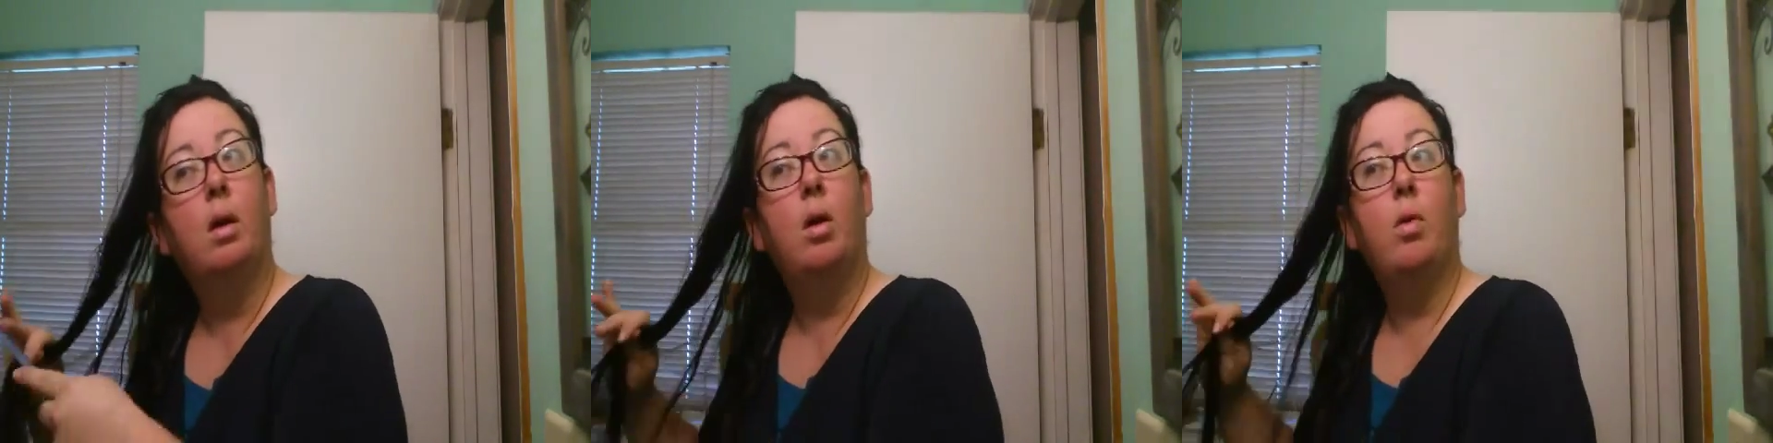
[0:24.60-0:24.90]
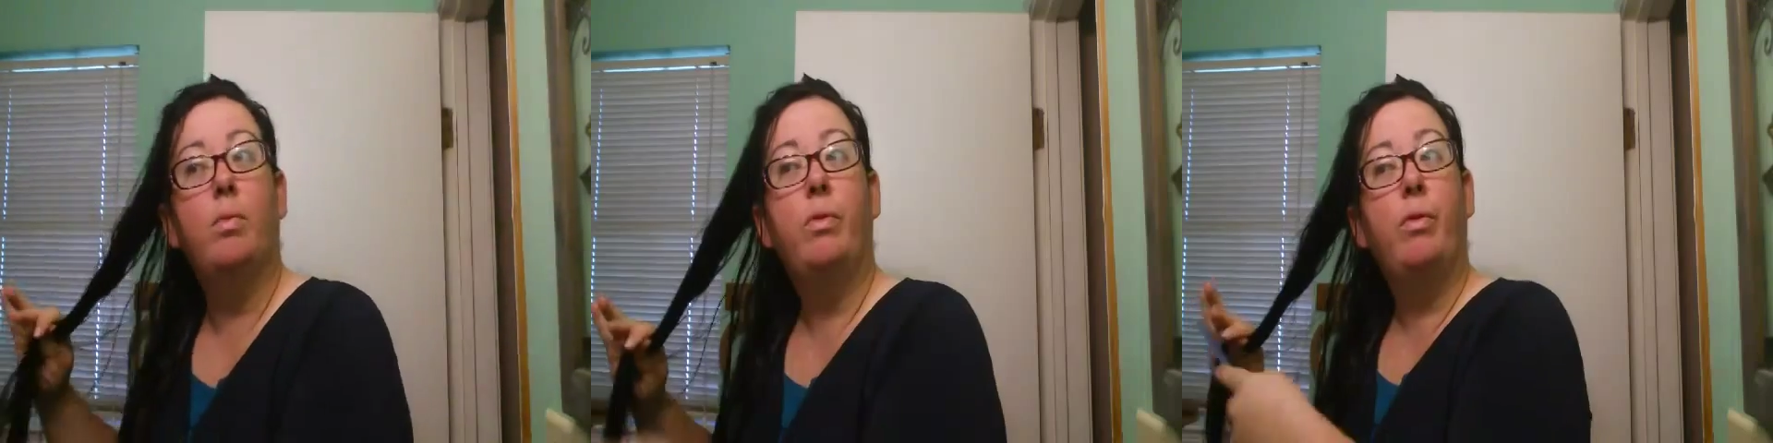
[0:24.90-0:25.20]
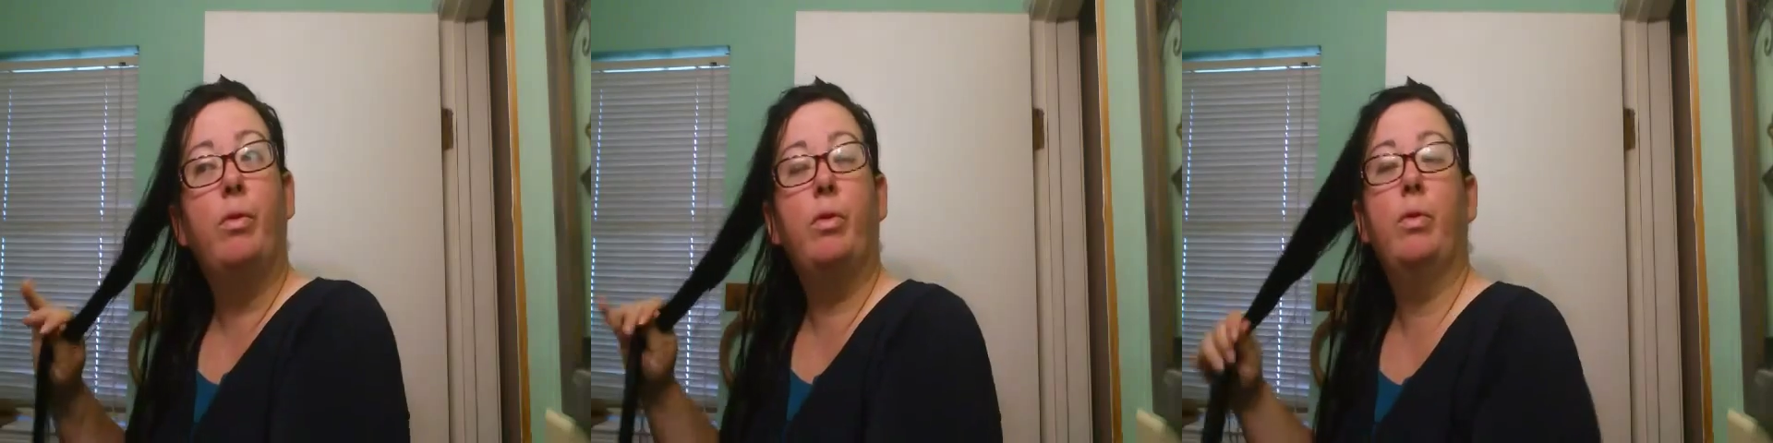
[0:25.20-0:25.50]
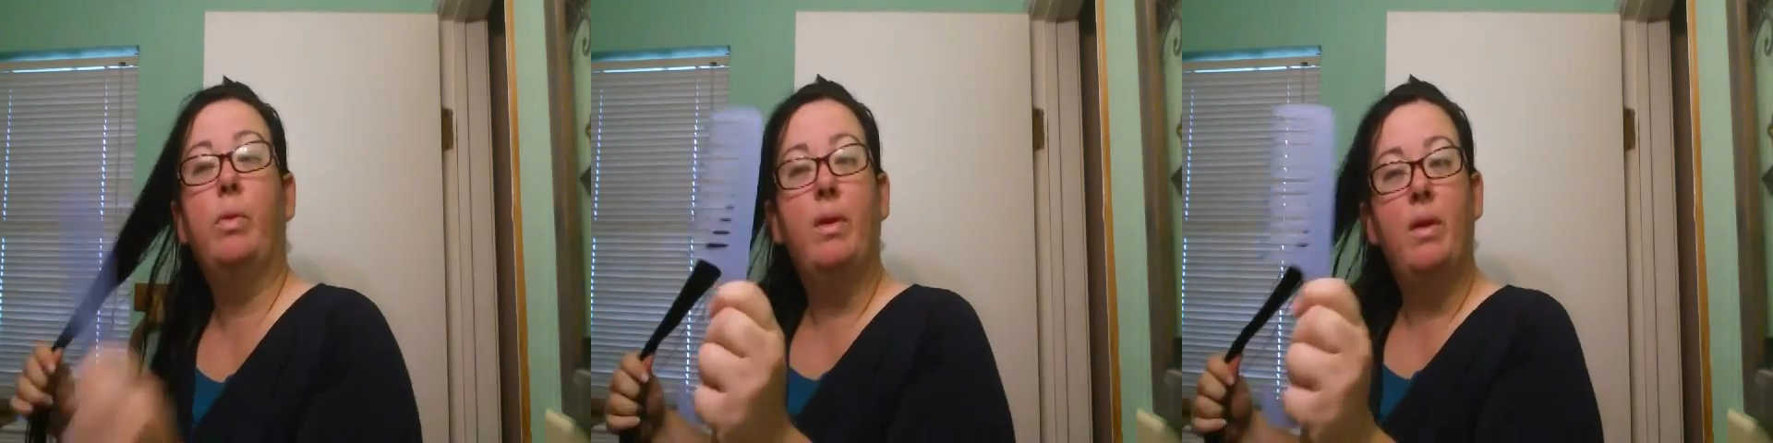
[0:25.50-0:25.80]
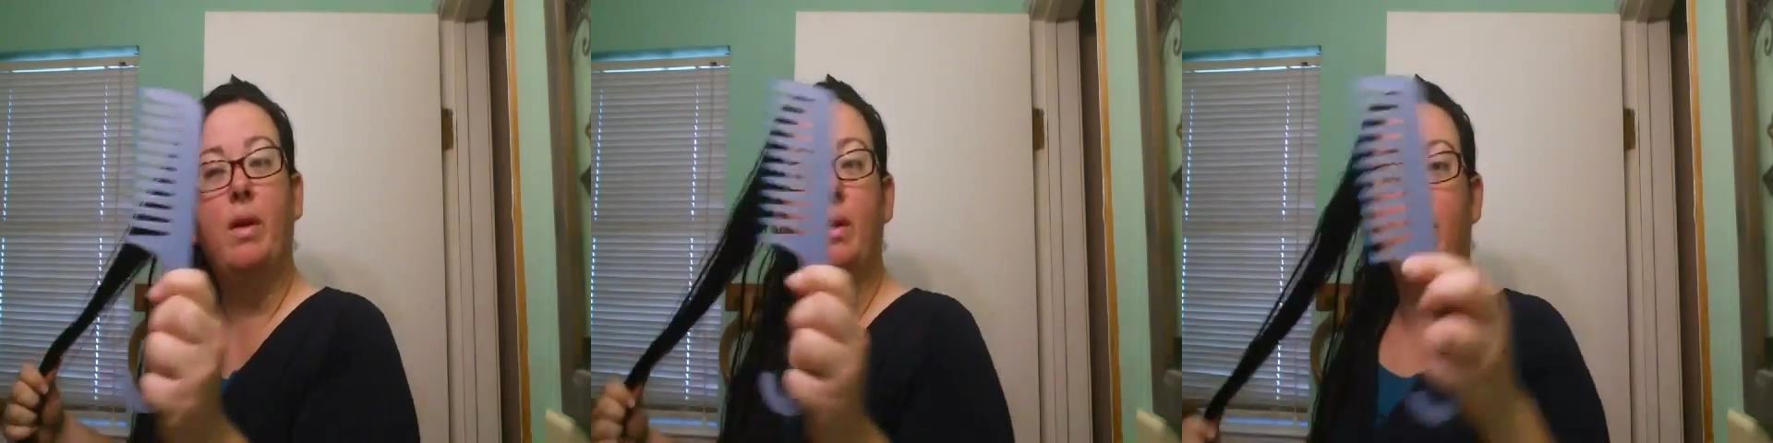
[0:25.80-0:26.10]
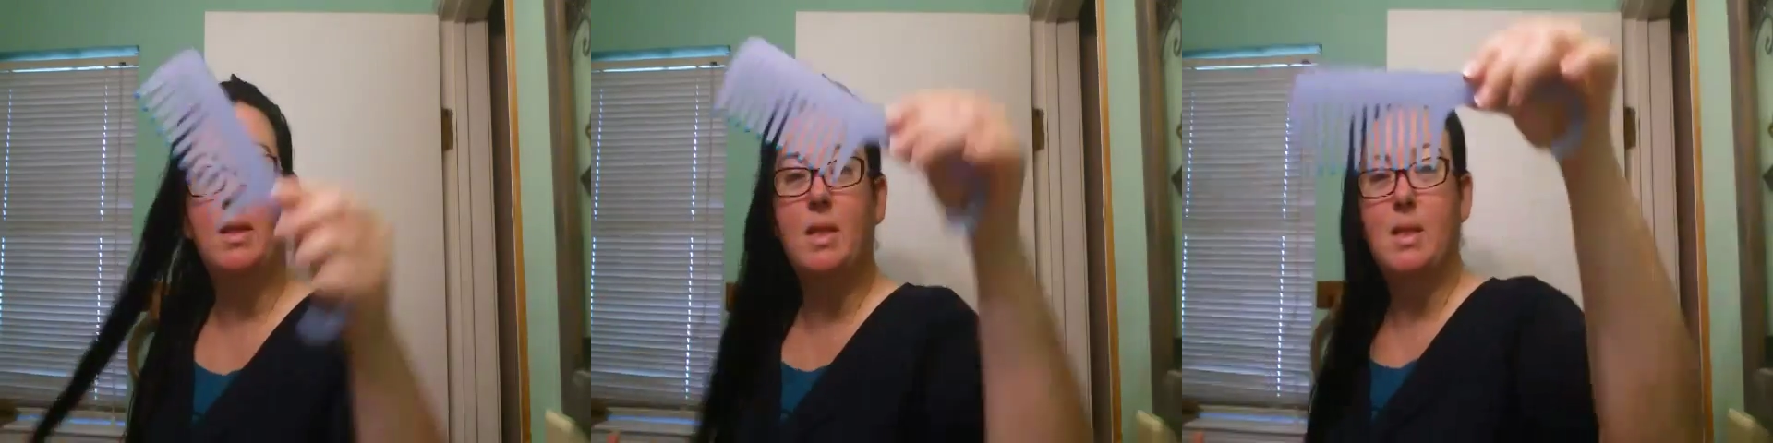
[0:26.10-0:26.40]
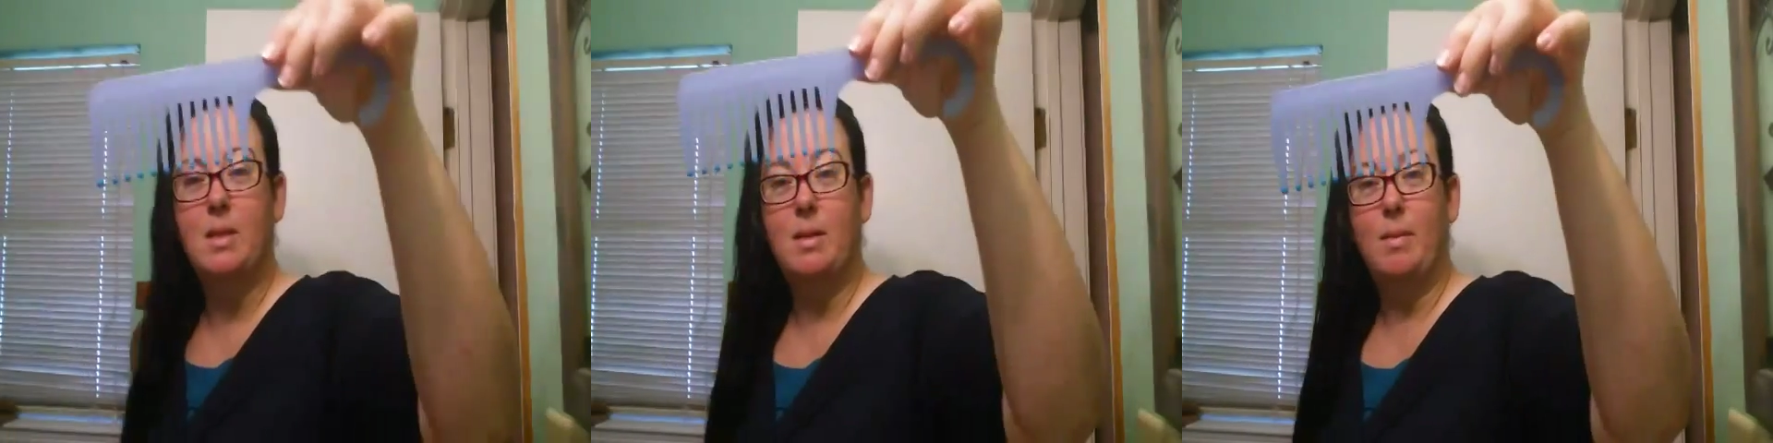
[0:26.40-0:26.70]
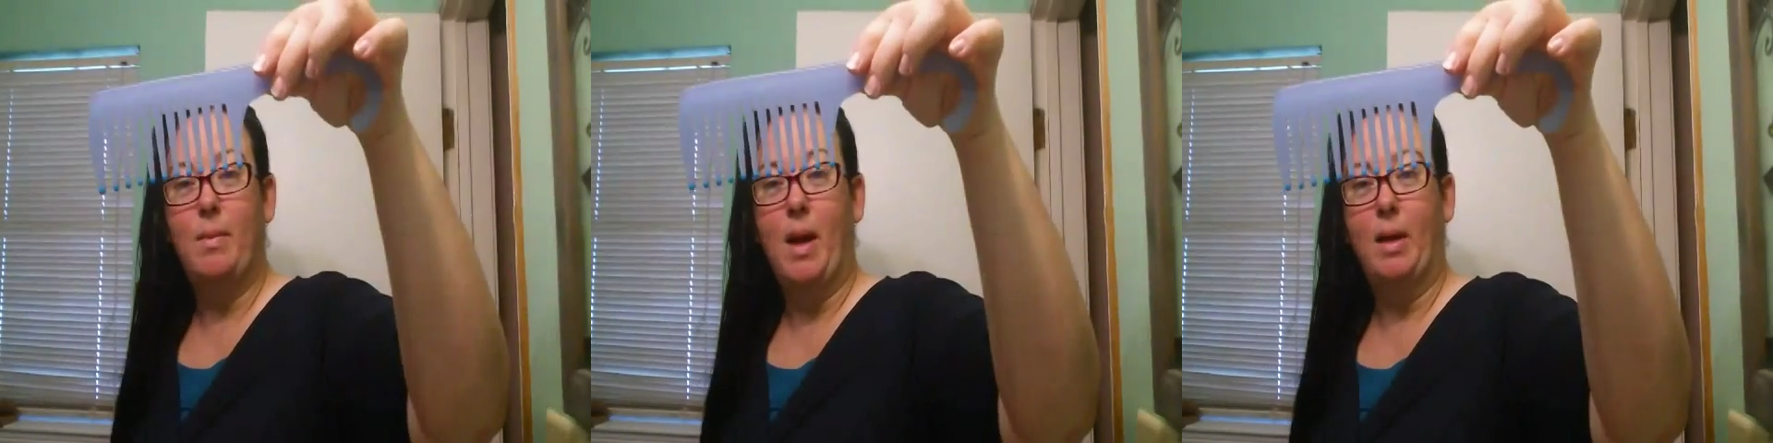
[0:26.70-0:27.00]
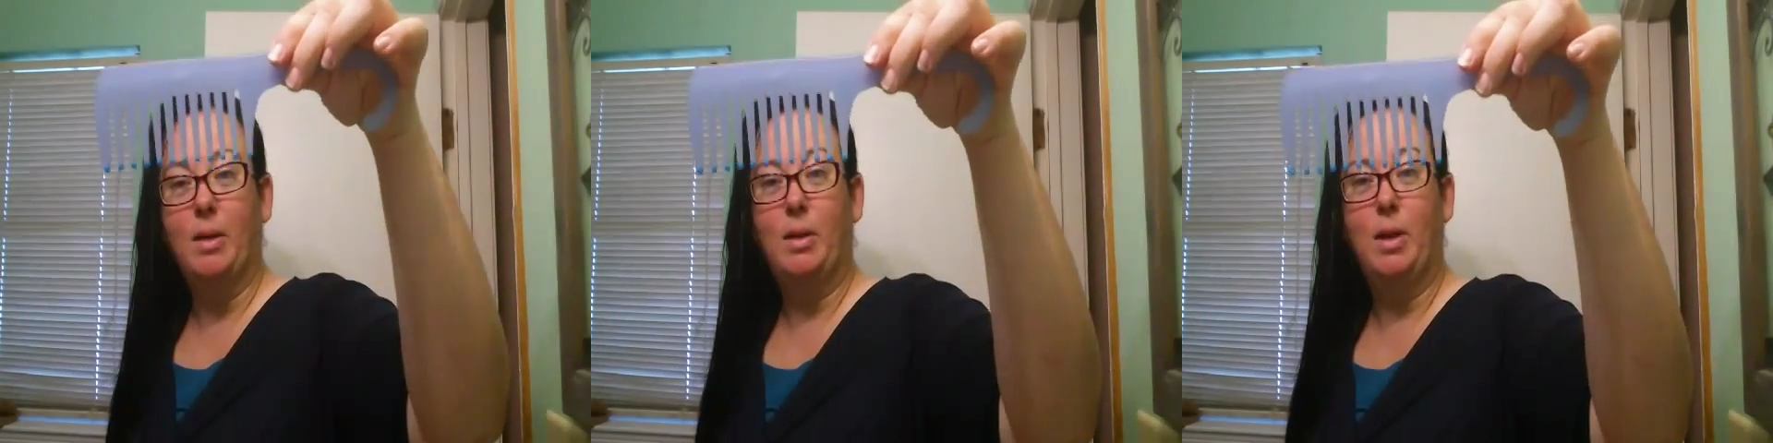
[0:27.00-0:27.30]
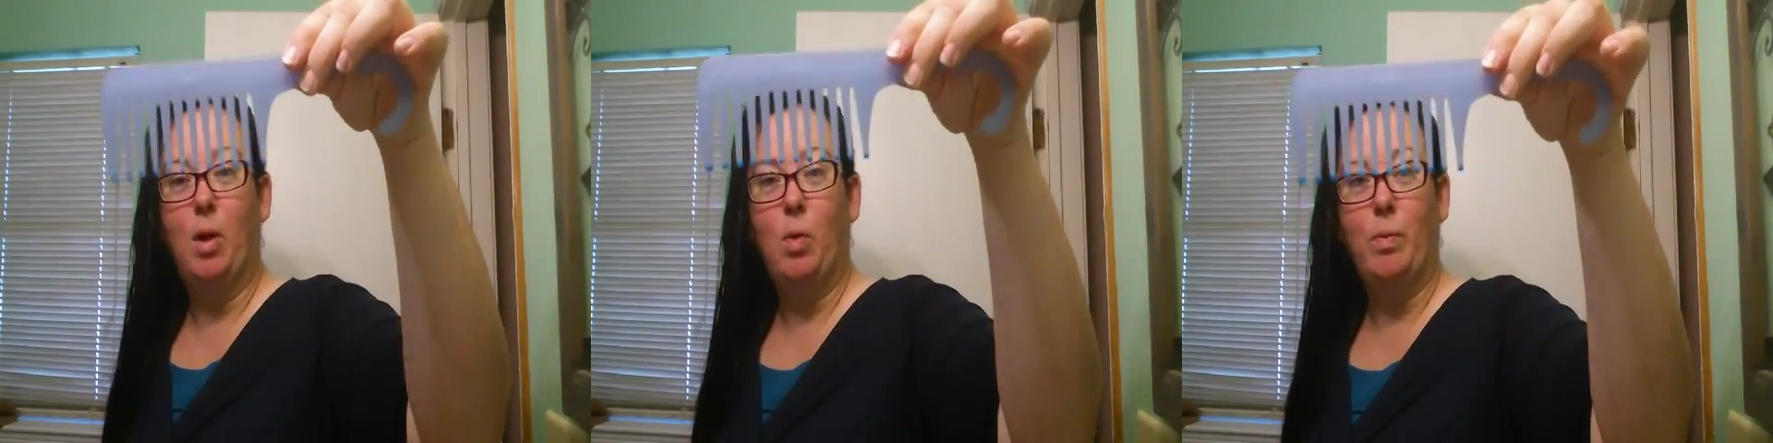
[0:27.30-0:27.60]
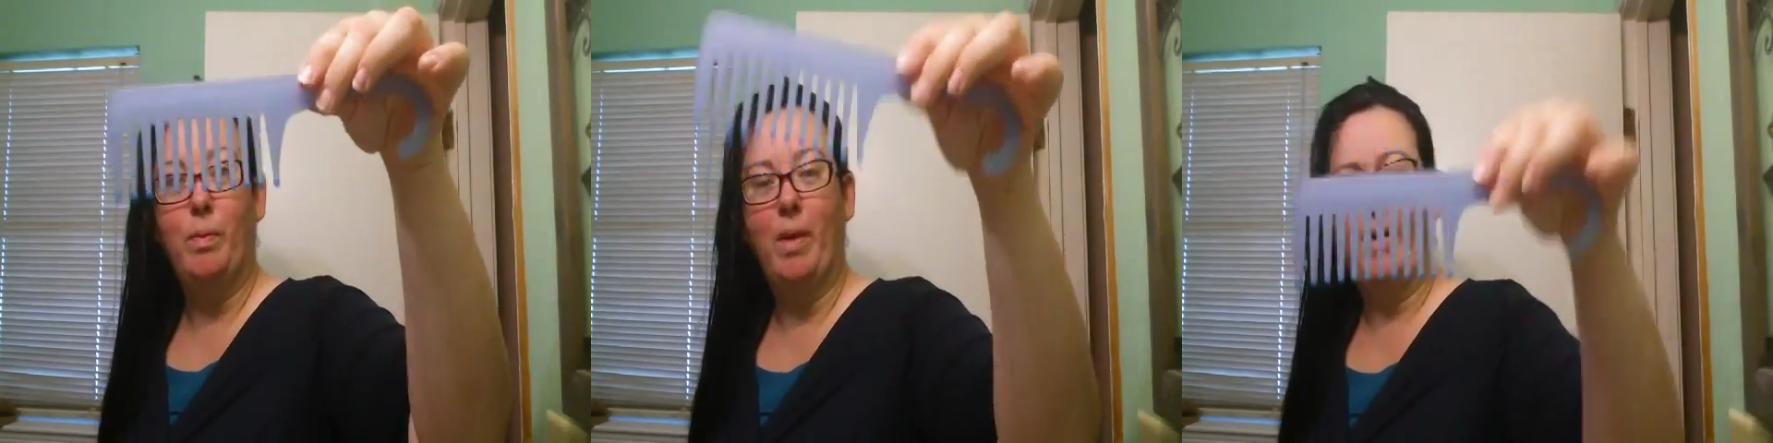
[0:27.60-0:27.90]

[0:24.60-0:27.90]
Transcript: comb through with, this is my good comb,